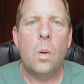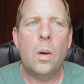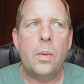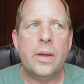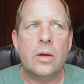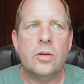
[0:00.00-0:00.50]

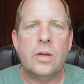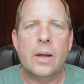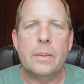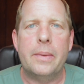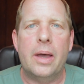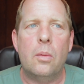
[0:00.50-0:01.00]
What are we going to
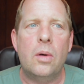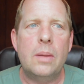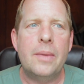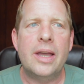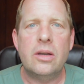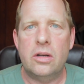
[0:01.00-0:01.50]
talk about? What
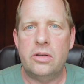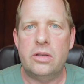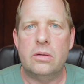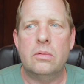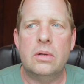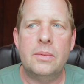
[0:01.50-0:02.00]
am I going
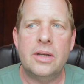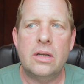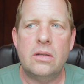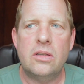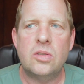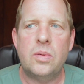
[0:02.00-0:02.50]
to do? What am I
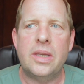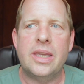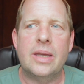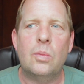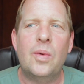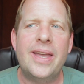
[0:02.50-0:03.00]
going to do this
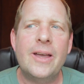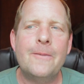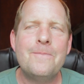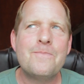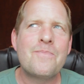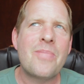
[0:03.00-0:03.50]
weekend?
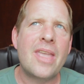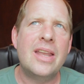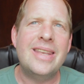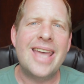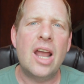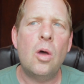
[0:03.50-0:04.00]
Well,
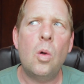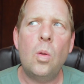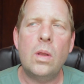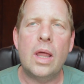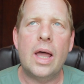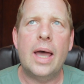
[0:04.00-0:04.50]
not a
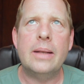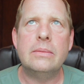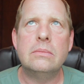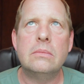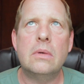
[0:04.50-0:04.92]
whole lot.